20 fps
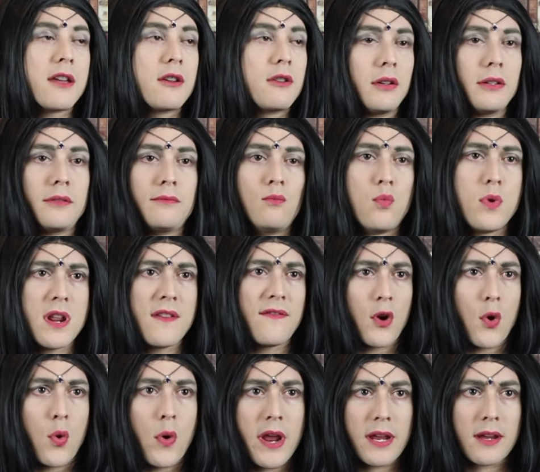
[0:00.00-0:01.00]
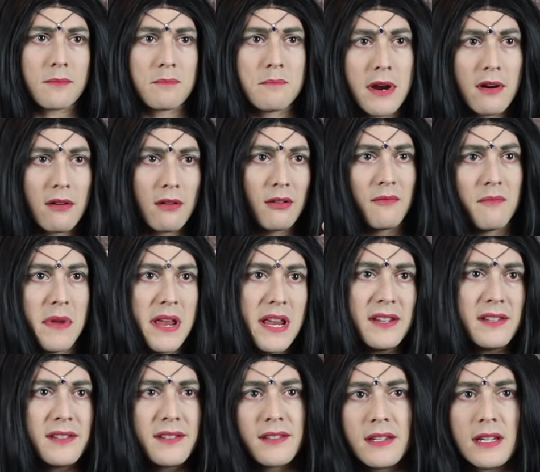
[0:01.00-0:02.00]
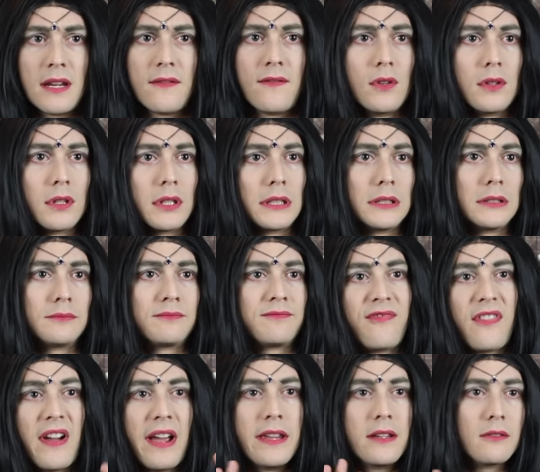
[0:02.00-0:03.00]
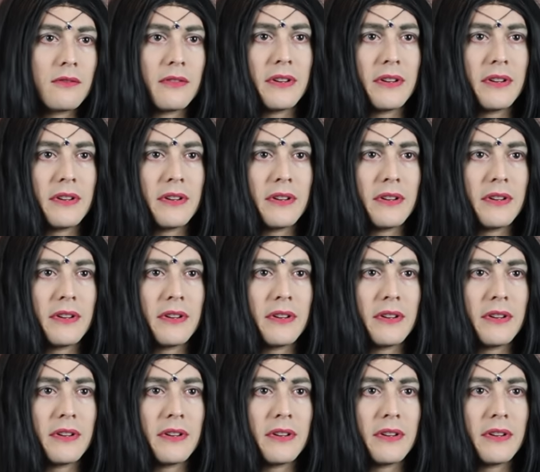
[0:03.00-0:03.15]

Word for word: could weave a quick mirror of mist to give you a little vital